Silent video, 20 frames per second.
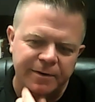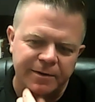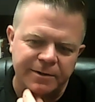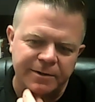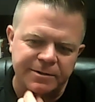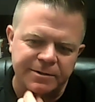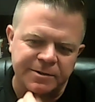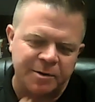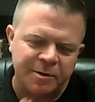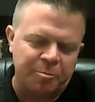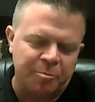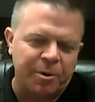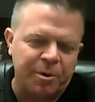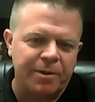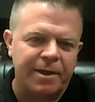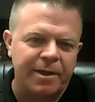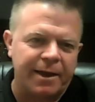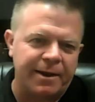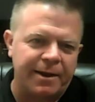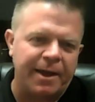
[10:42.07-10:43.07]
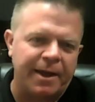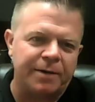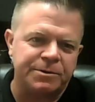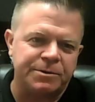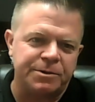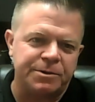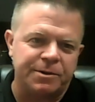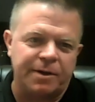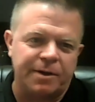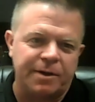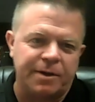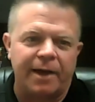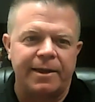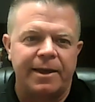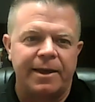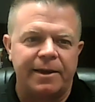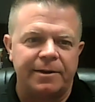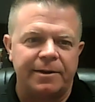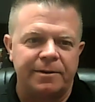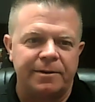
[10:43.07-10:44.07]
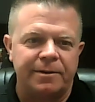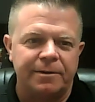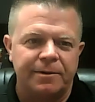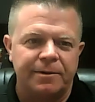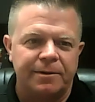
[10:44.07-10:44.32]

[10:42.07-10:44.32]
Let's compare that now to the high-end